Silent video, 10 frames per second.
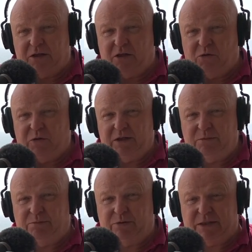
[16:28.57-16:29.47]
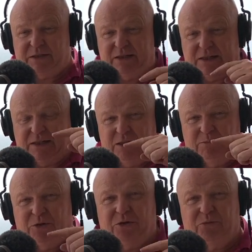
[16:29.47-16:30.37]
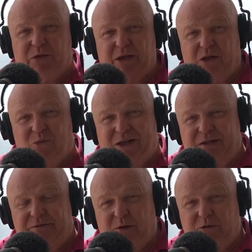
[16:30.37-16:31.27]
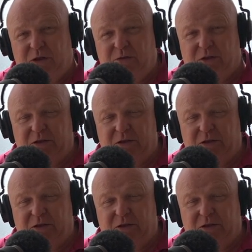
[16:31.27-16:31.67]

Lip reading: go and press the little button with our wedding photo,